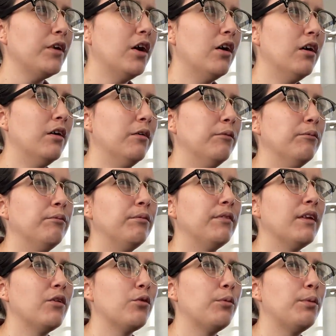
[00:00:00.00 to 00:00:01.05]
um
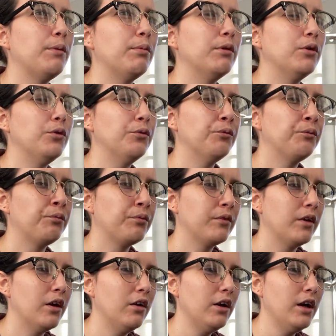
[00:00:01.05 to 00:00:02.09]
that's what people do.
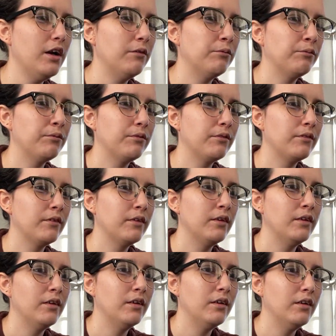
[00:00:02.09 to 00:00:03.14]
Okay.
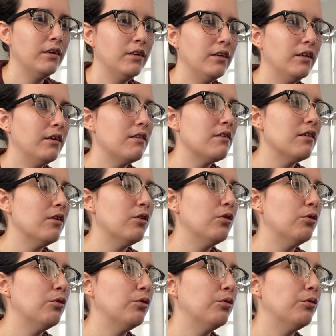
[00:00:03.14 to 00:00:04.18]

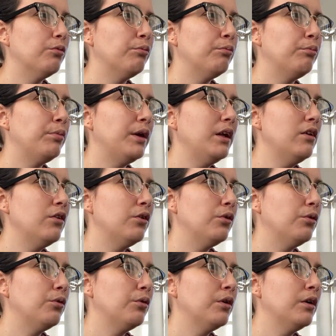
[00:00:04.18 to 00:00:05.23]
So
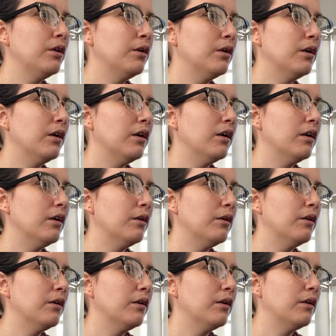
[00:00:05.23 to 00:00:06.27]
B2.
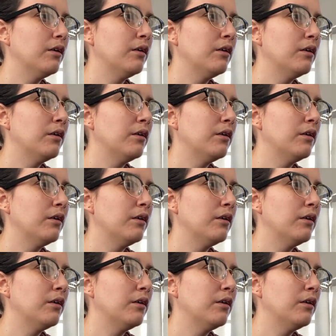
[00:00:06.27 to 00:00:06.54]
Uh